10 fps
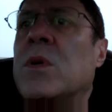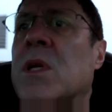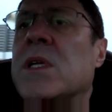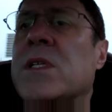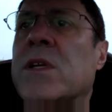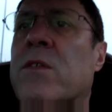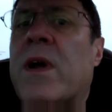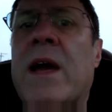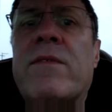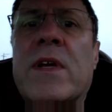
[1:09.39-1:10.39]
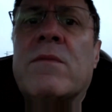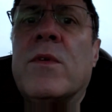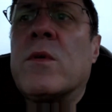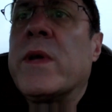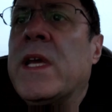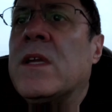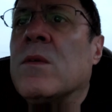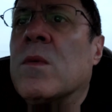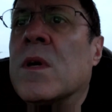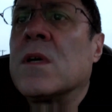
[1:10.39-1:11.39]
Put us in traffic before we get
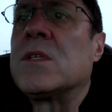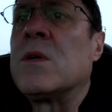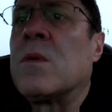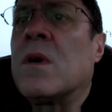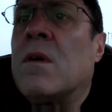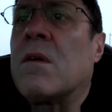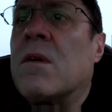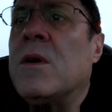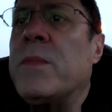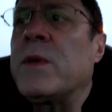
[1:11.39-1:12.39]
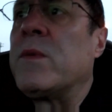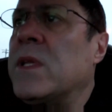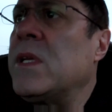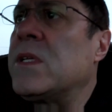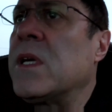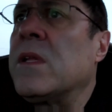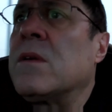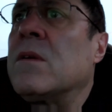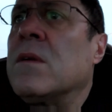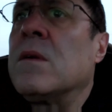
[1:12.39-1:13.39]
to work so we're all grumpy with each
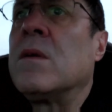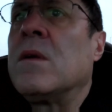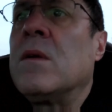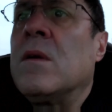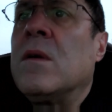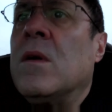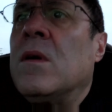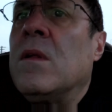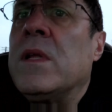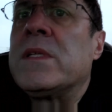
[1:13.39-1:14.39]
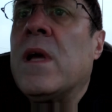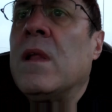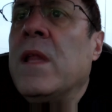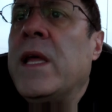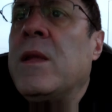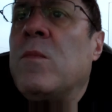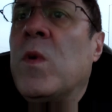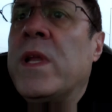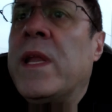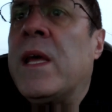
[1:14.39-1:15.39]
other. Let's not let him
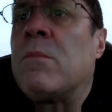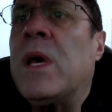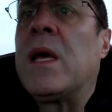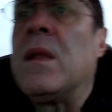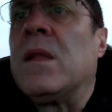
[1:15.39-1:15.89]
win that battle.